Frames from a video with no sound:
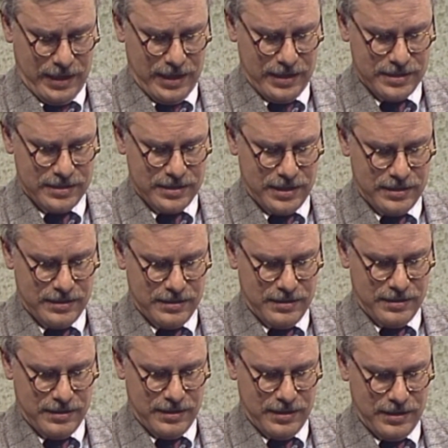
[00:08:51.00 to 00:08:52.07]
And I said,
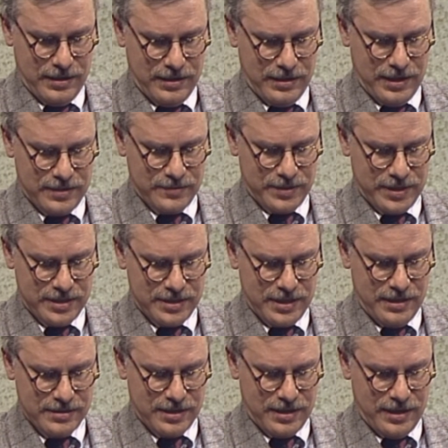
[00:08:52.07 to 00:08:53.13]
That's what it
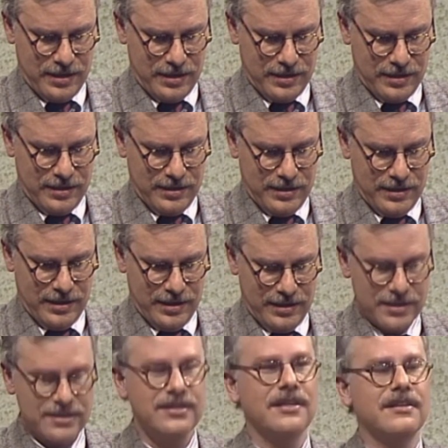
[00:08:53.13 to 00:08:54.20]
sounds like.
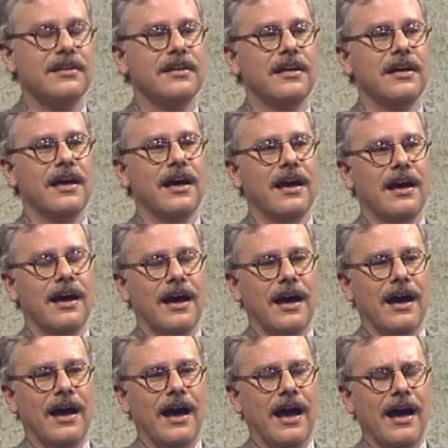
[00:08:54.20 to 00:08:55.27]
And he said,
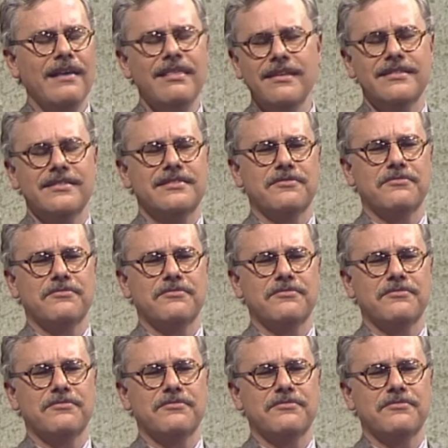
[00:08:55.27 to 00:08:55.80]
I think